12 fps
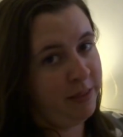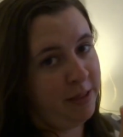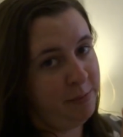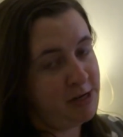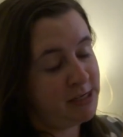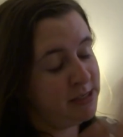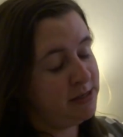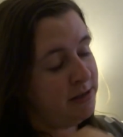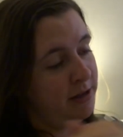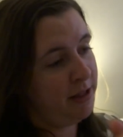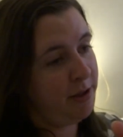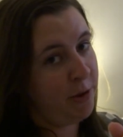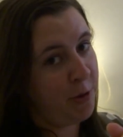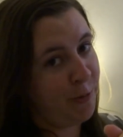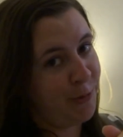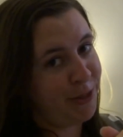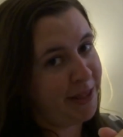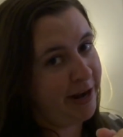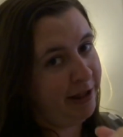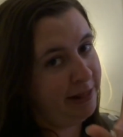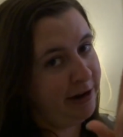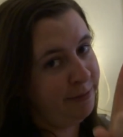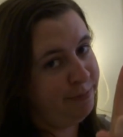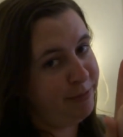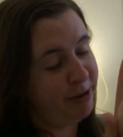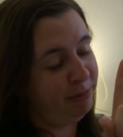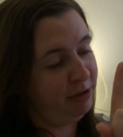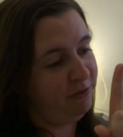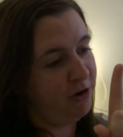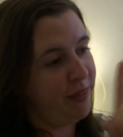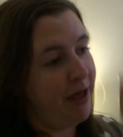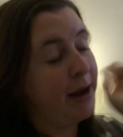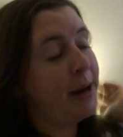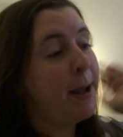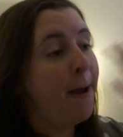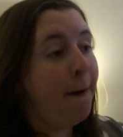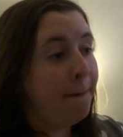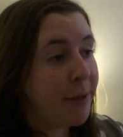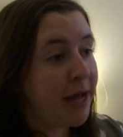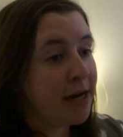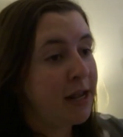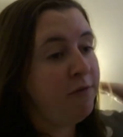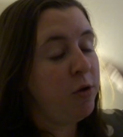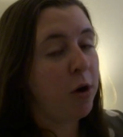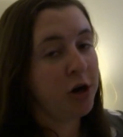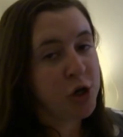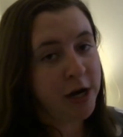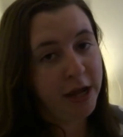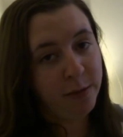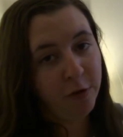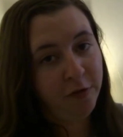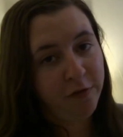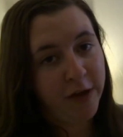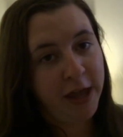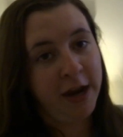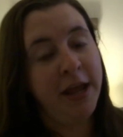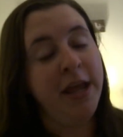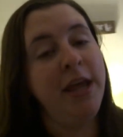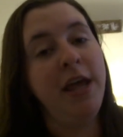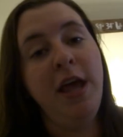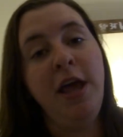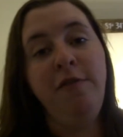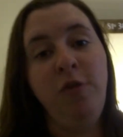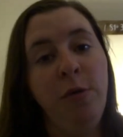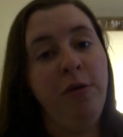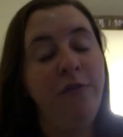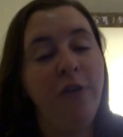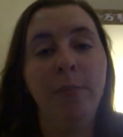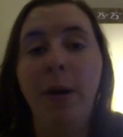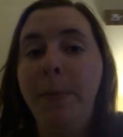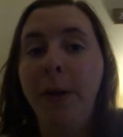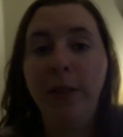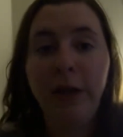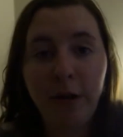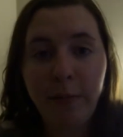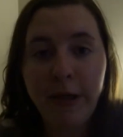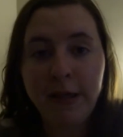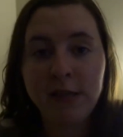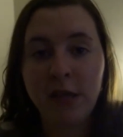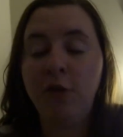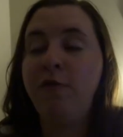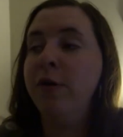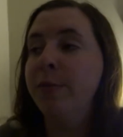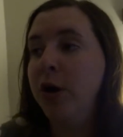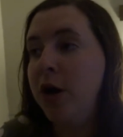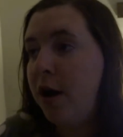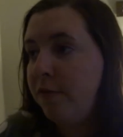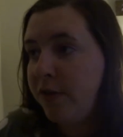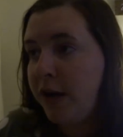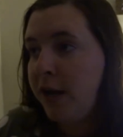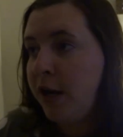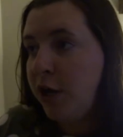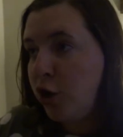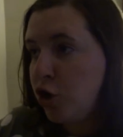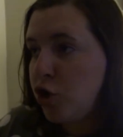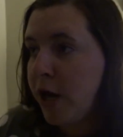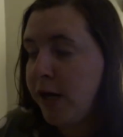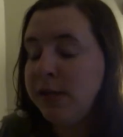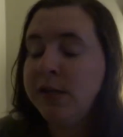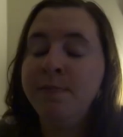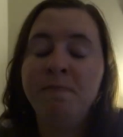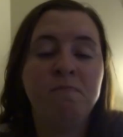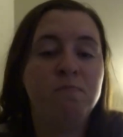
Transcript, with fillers: Let me just put that out there. Big believer in that. But if you are trying to get more fit, if you want to firm up a little bit so that you feel more confident in your dress,